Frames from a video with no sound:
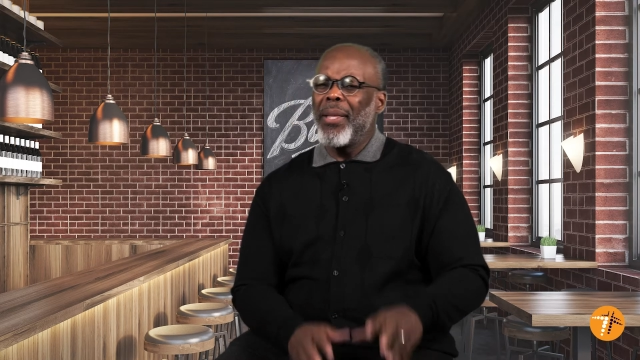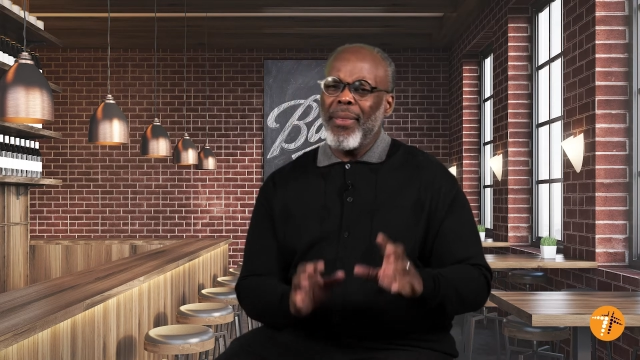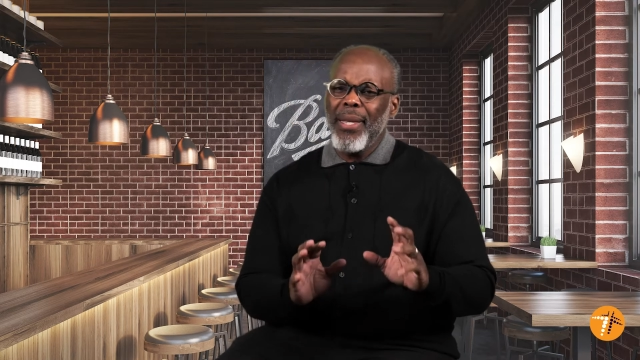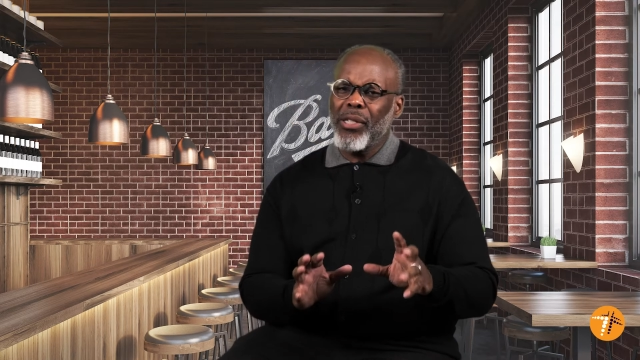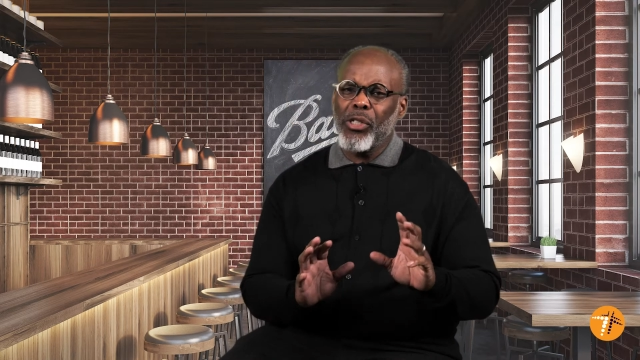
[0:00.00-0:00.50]

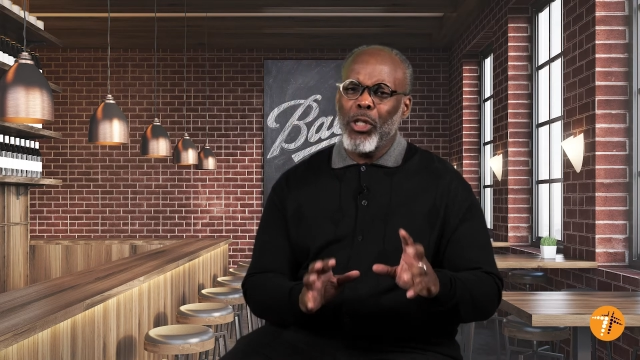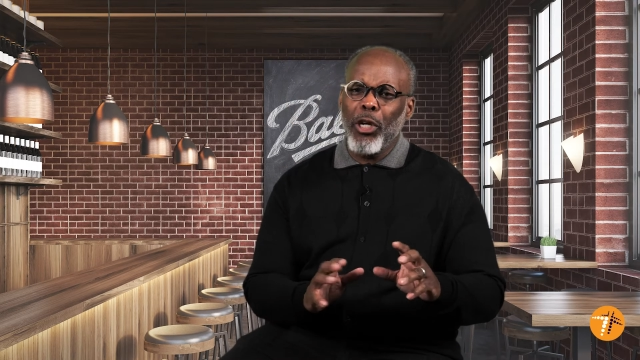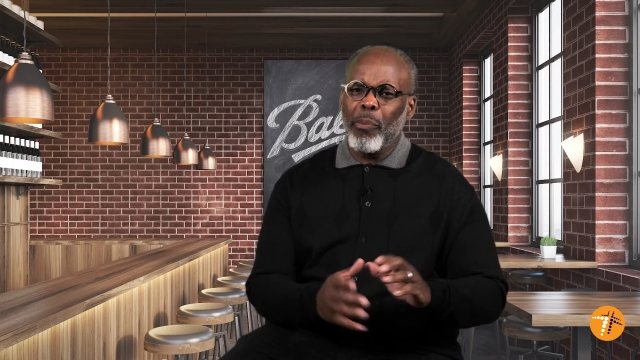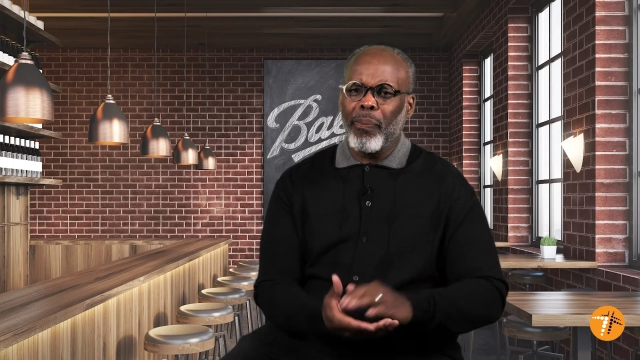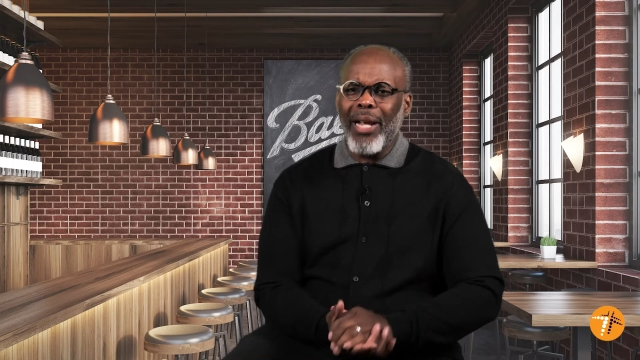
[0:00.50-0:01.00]
This is a
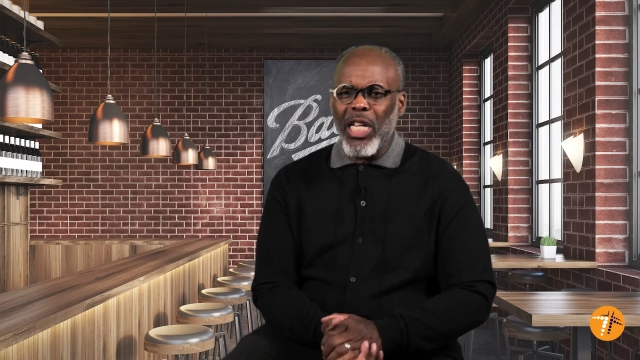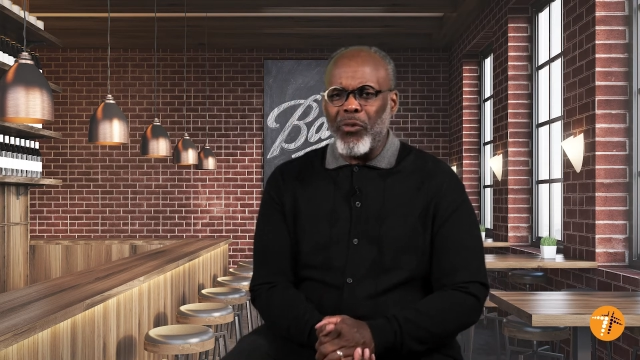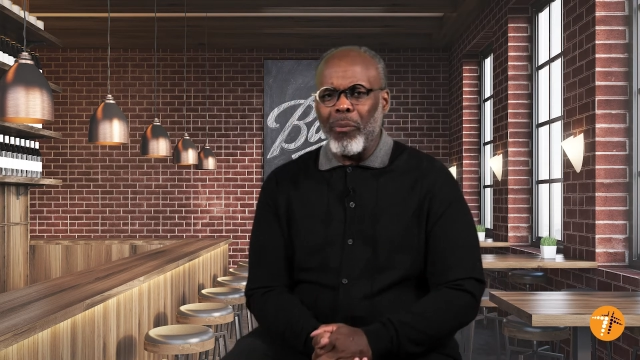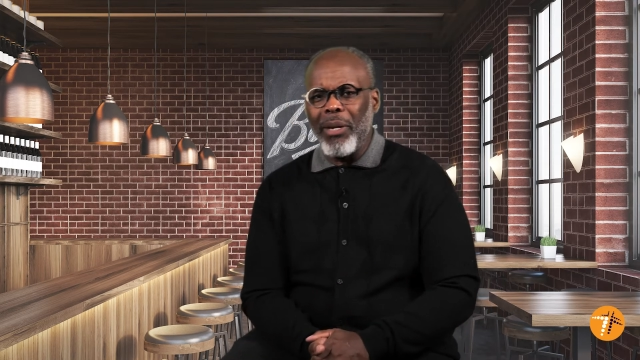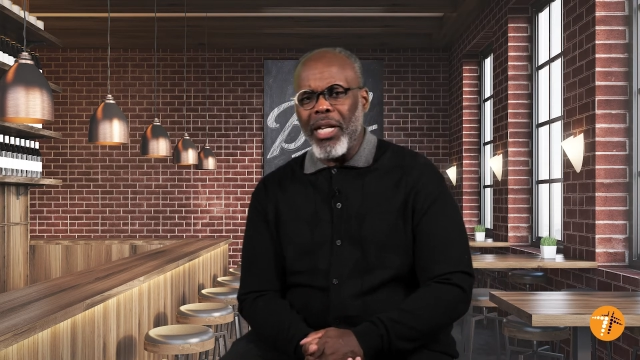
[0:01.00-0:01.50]
good place
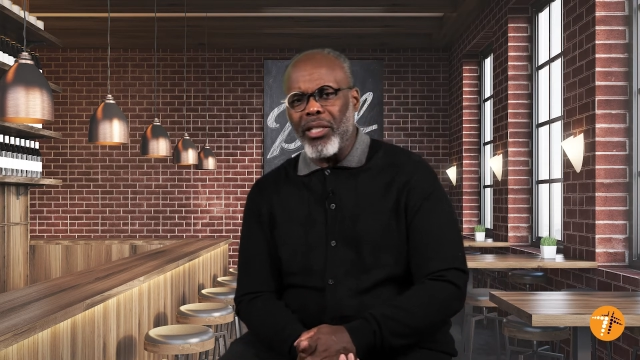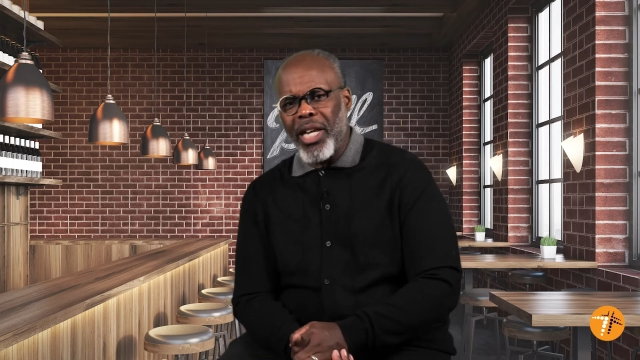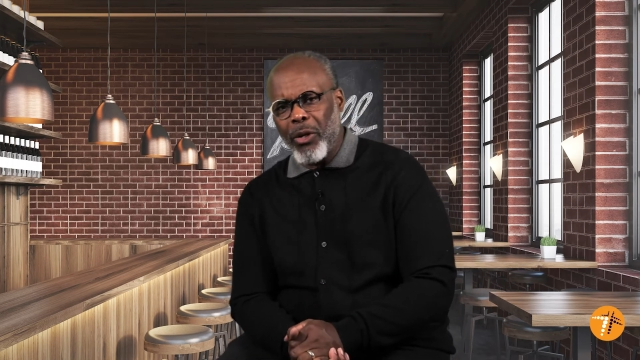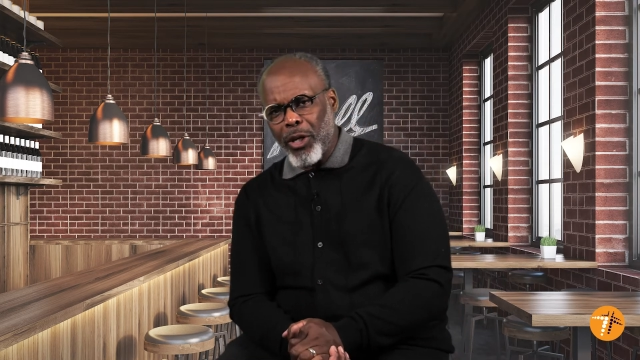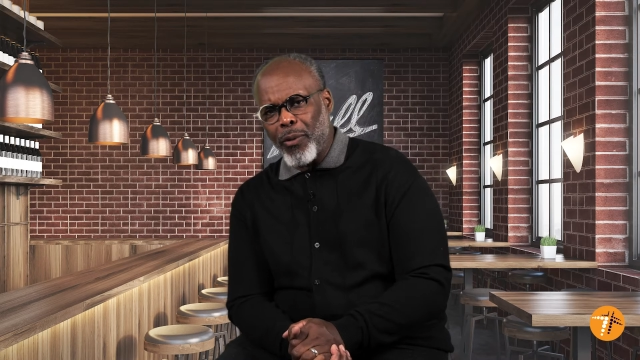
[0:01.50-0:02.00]
for me to
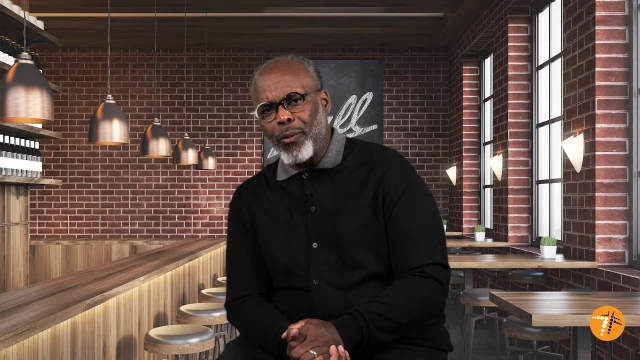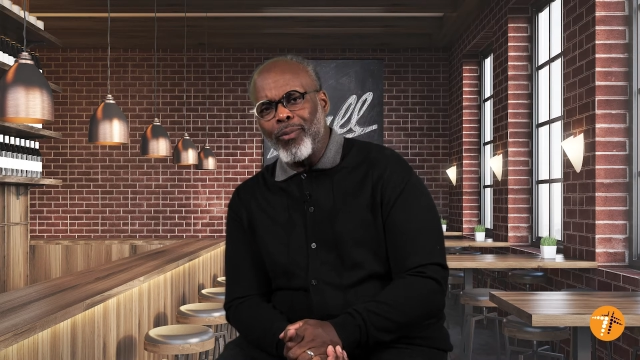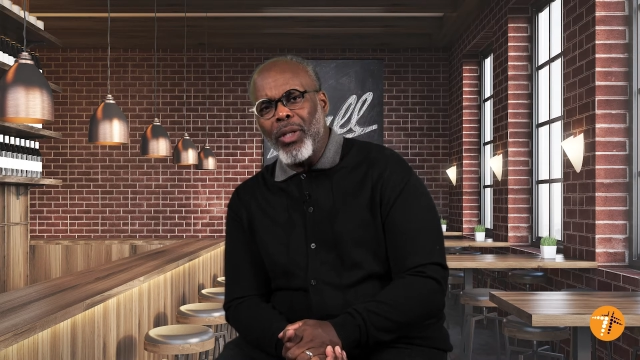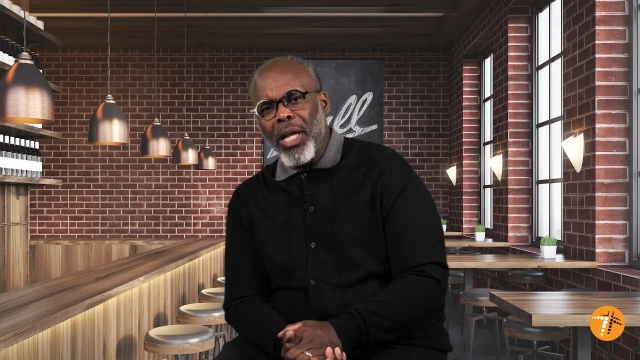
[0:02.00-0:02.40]
tell you